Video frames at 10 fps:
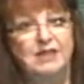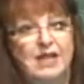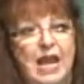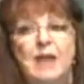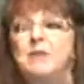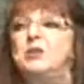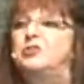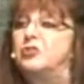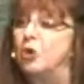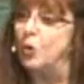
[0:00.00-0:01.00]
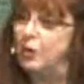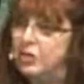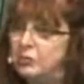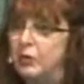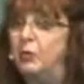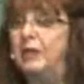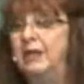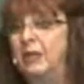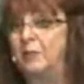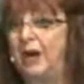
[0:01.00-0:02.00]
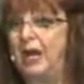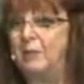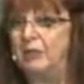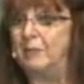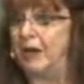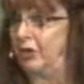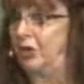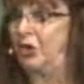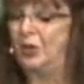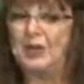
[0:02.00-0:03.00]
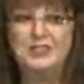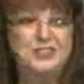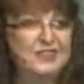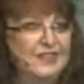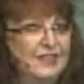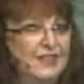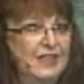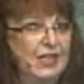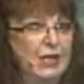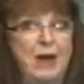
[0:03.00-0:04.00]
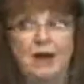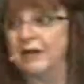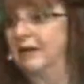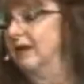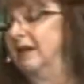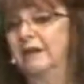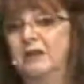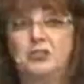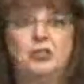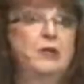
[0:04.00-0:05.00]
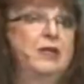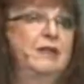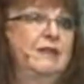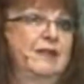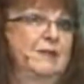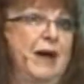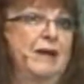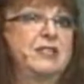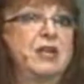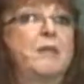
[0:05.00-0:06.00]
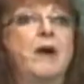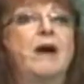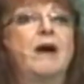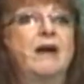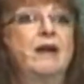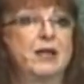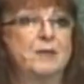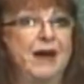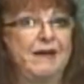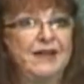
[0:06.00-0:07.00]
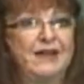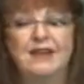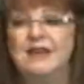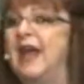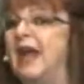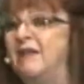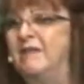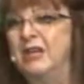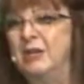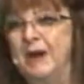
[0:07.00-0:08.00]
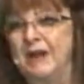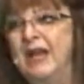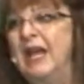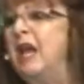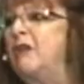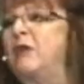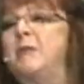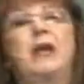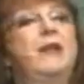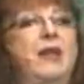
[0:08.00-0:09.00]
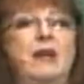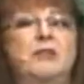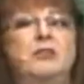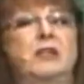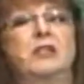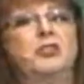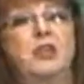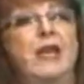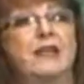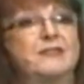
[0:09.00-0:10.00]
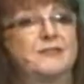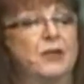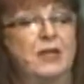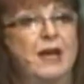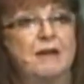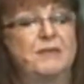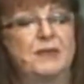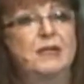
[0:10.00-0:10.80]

And these stories we read in the Bible about courage, about Judith, and about Tamar, and about David, and about everybody that ever took a chance for love.